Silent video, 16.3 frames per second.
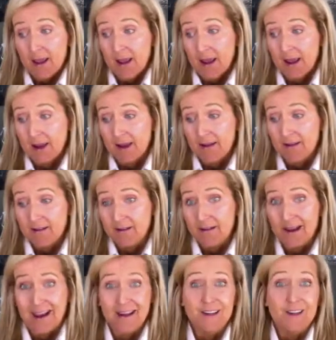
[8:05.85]
And
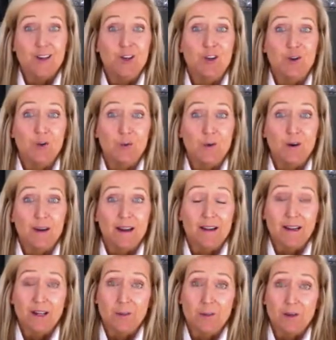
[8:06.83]
I need to do the work. I
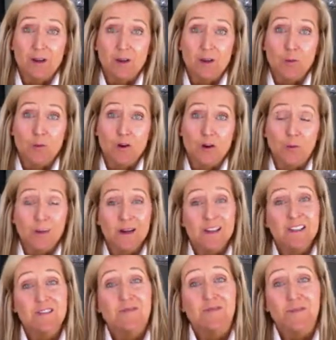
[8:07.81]
need to put in the work, but
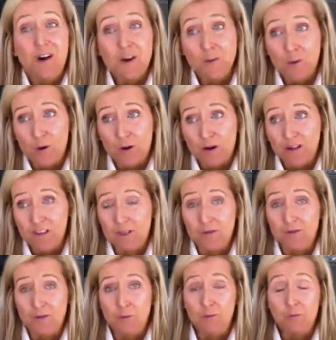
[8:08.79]
it's fun work. So
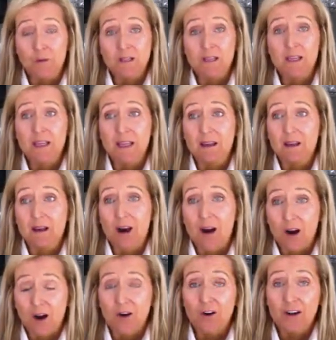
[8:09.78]
if you really
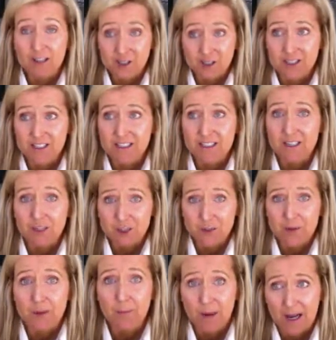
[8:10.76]
are interested in
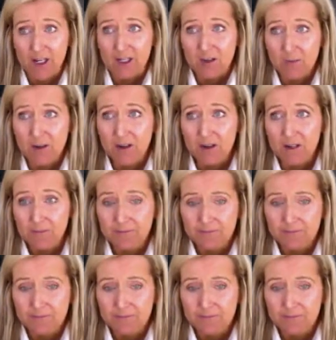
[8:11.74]
doing Poshmark,